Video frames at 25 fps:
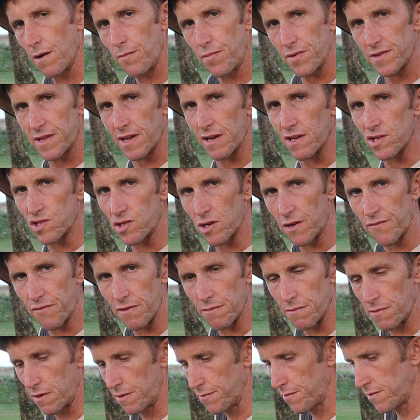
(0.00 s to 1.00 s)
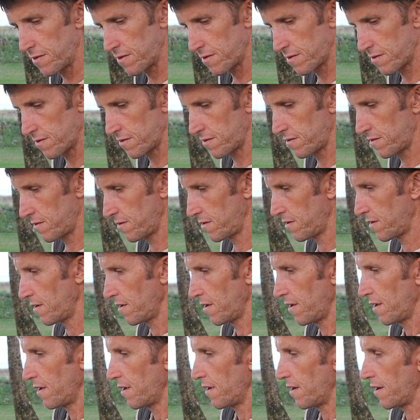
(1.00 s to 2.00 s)
Put that aside for a moment.
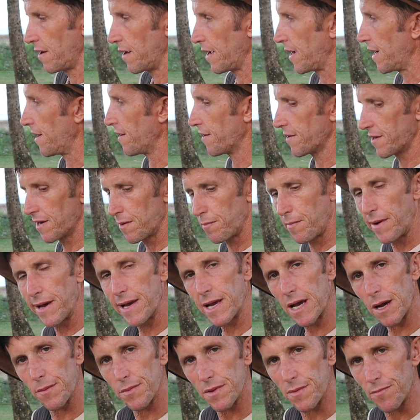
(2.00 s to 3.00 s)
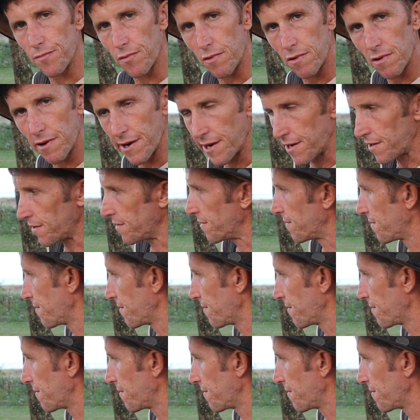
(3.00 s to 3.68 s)
And I'm going to make up the brine.